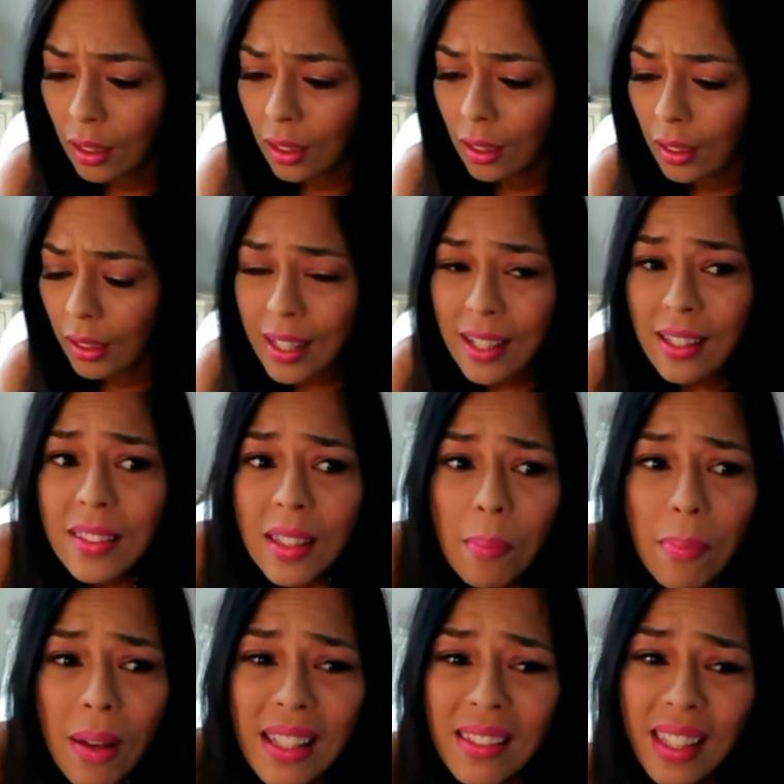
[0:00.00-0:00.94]
He's the
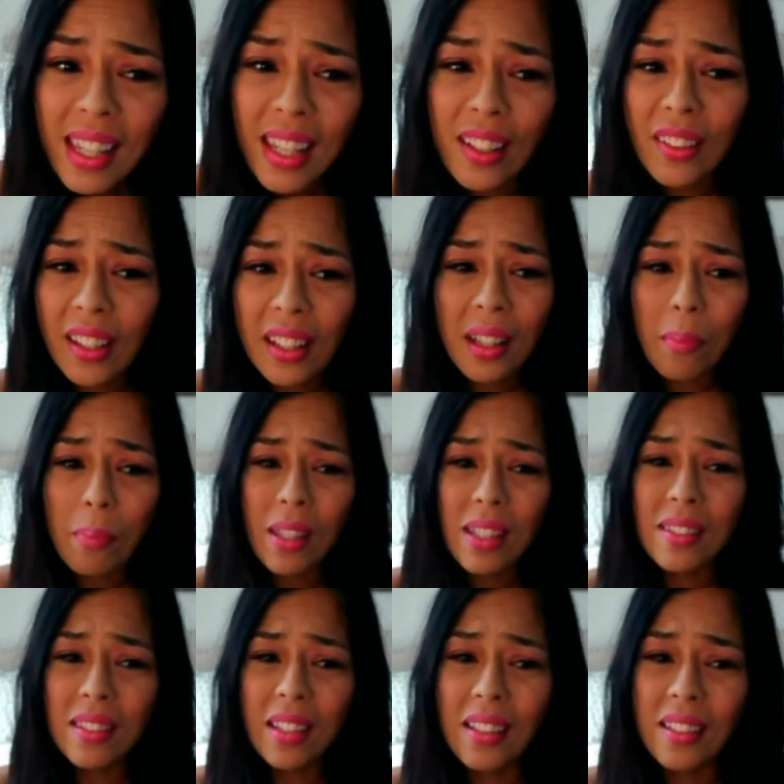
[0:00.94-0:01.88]
best heel in the
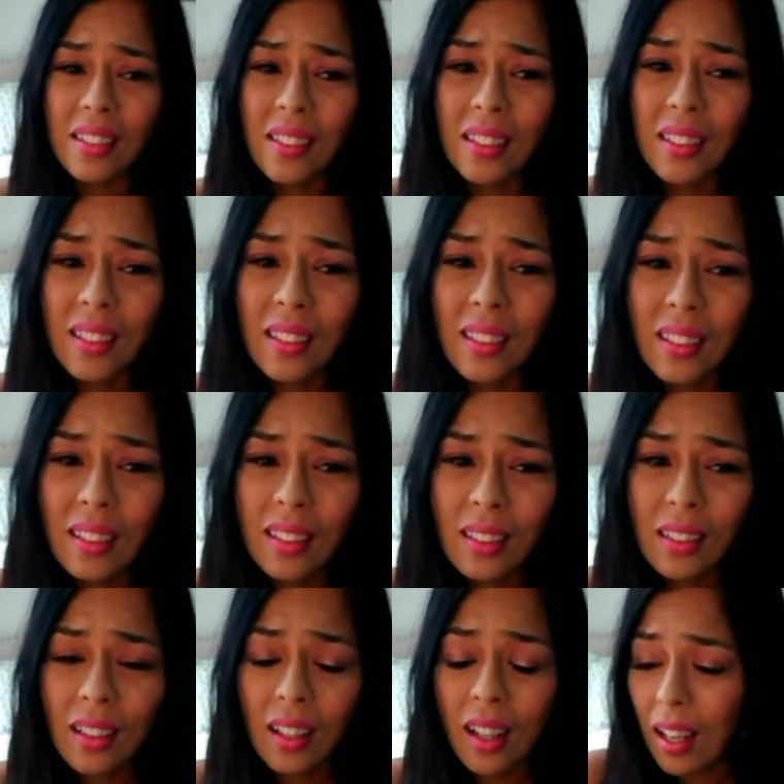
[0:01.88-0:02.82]
business.
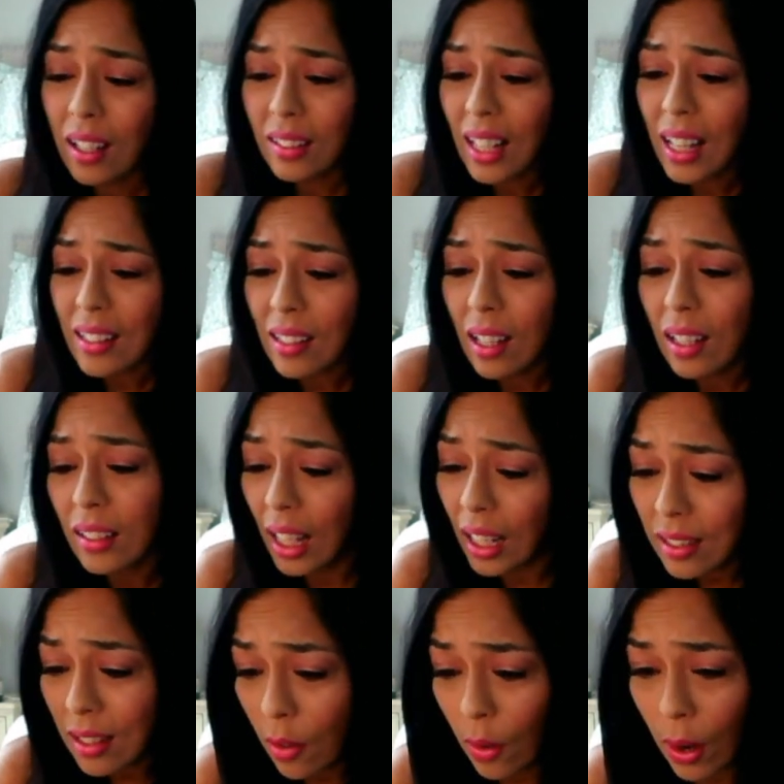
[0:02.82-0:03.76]

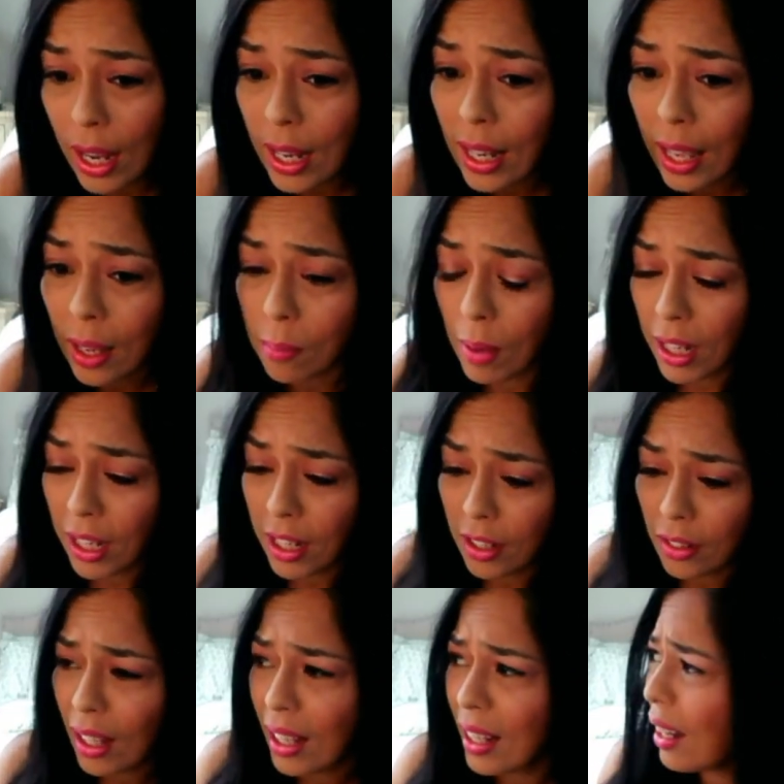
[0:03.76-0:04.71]
That's how I like my
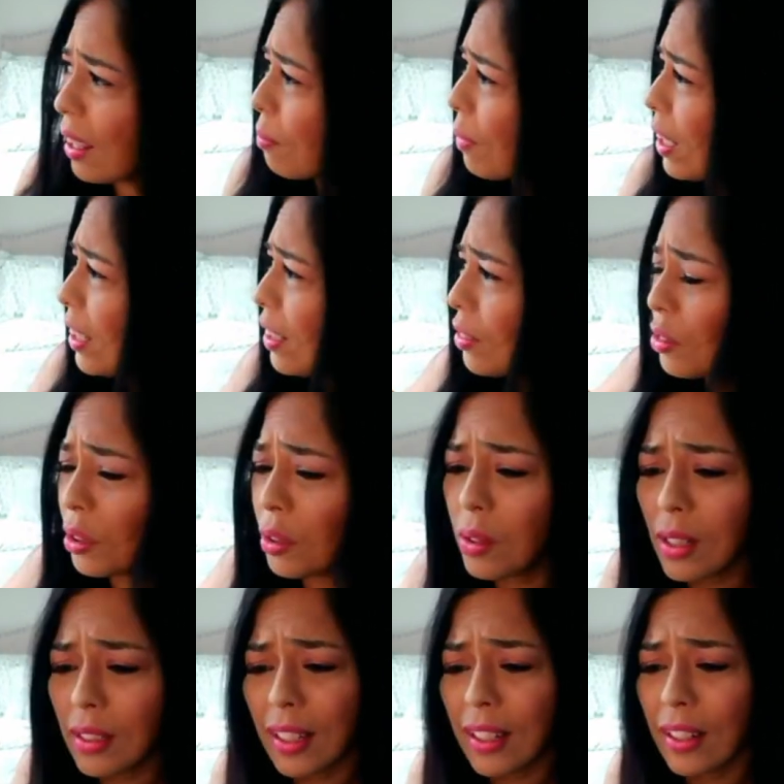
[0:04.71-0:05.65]
heel. I like my heel to go
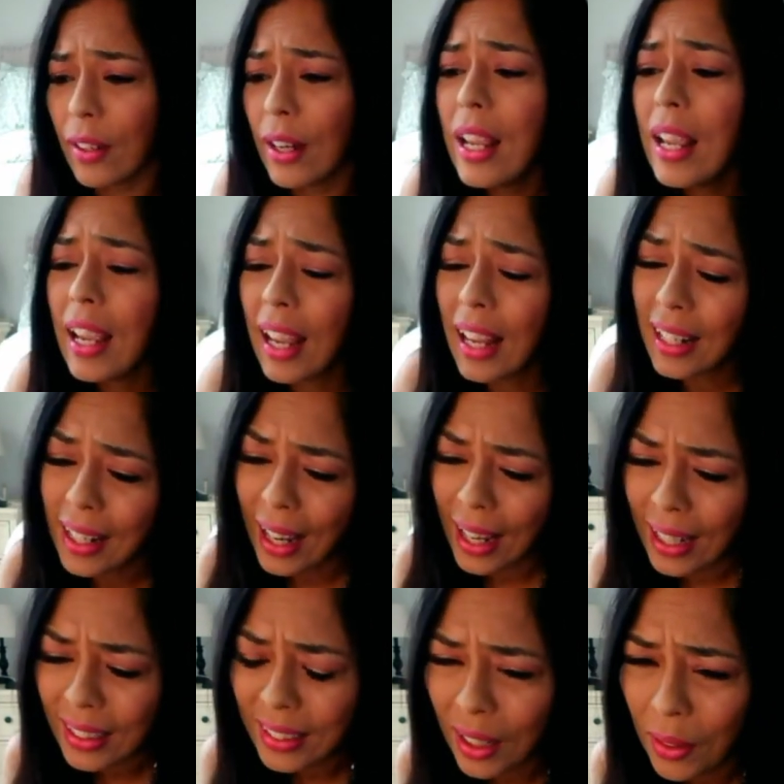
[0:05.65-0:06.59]
out there and
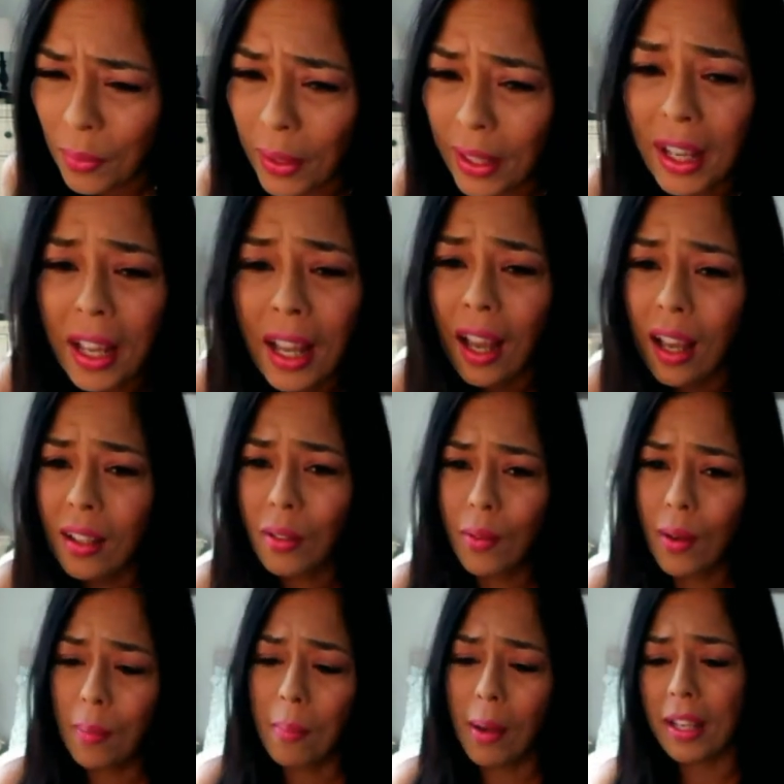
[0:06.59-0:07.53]
act that way. I don't
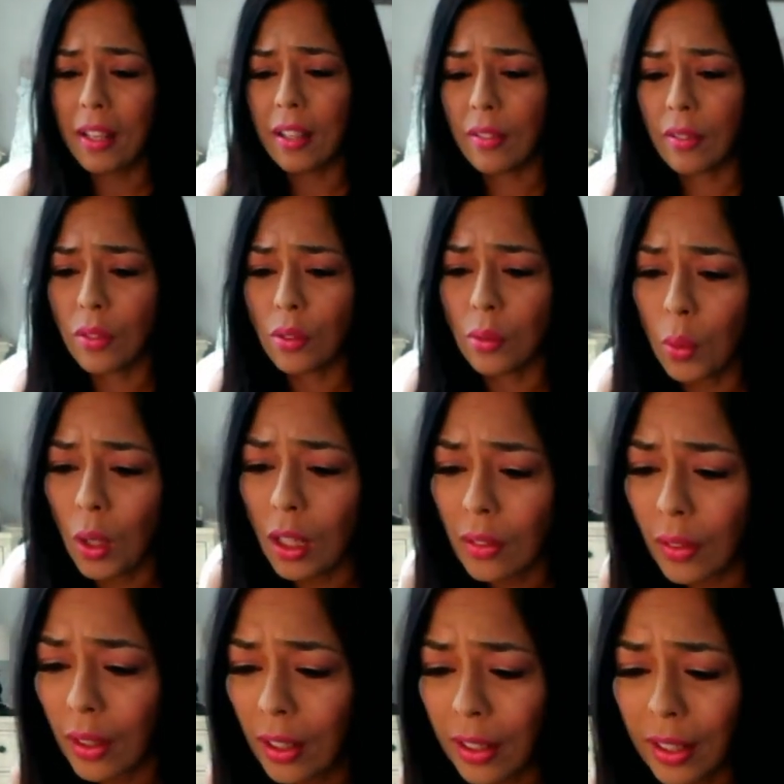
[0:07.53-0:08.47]
want my heels to walk
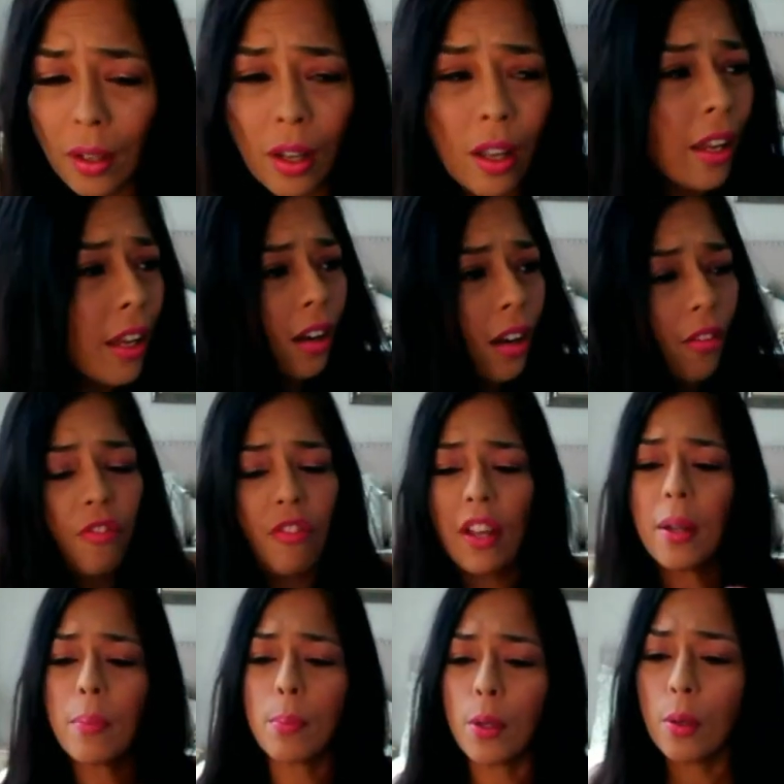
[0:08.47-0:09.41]
around in a
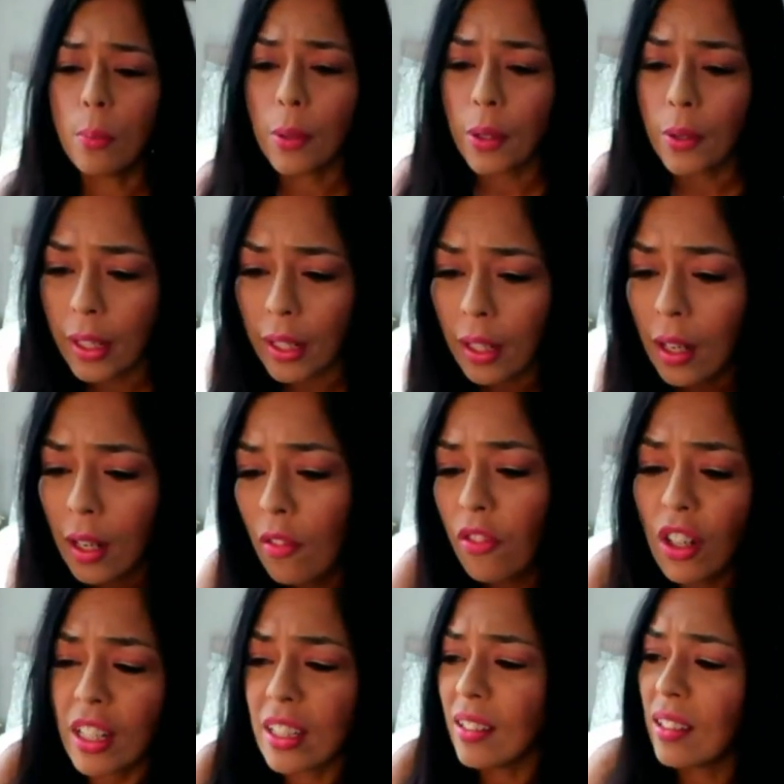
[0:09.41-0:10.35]
fake Burberry
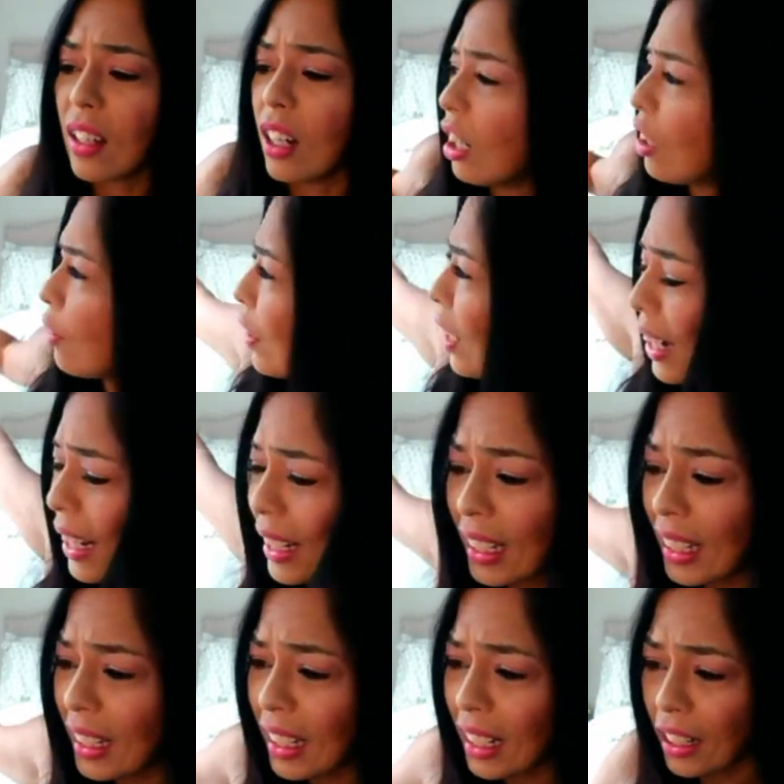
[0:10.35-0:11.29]
fucking scarf that I
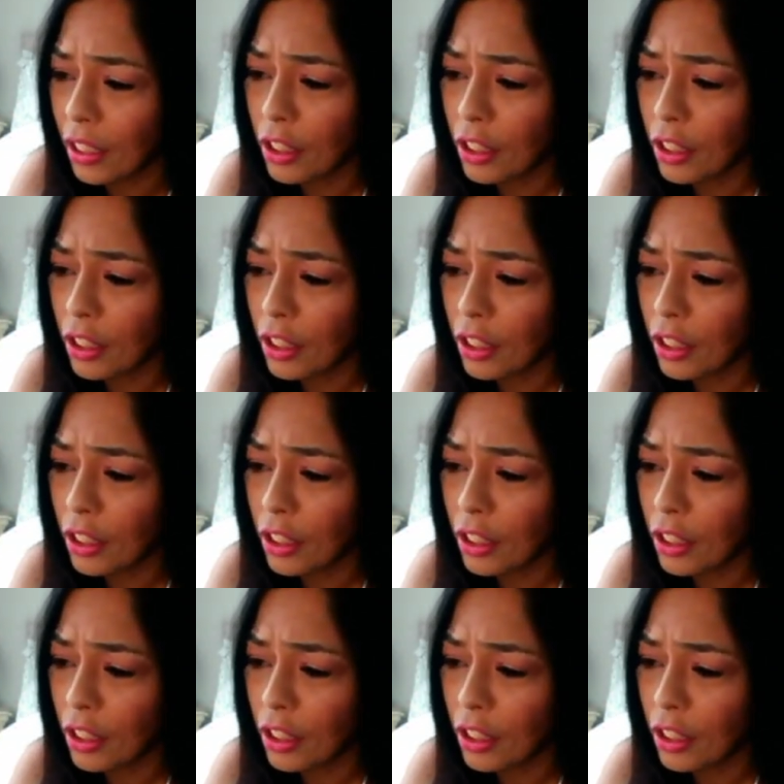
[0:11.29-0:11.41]
can get at